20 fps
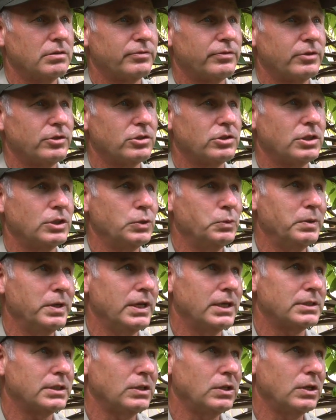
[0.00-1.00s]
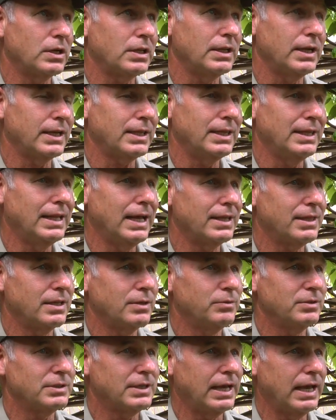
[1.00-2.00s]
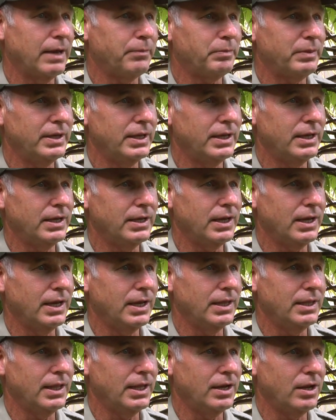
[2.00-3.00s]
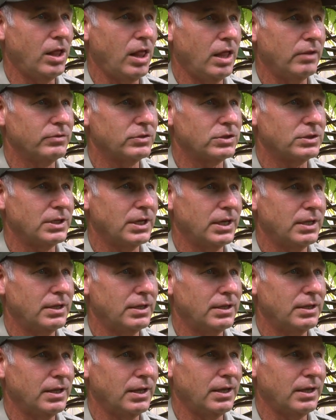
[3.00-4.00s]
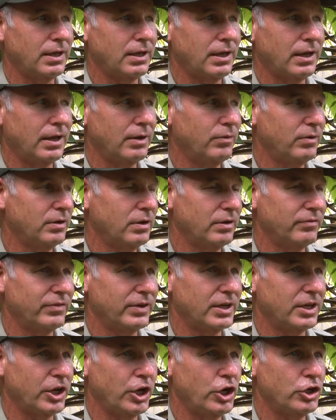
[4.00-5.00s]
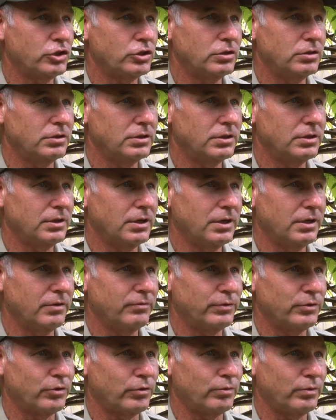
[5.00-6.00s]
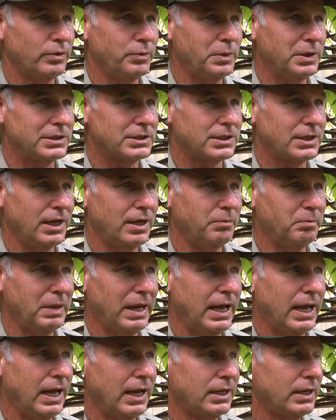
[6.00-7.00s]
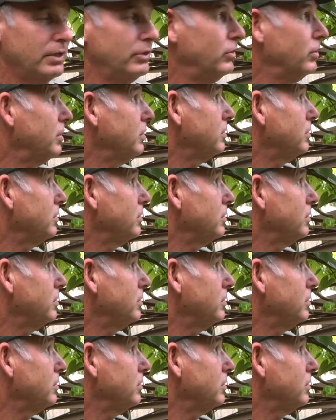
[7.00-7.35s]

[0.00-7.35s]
The first two weeks it looked like nothing was happening, and then all of a sudden uh, I went on vacation uh, for three weeks, came back, and you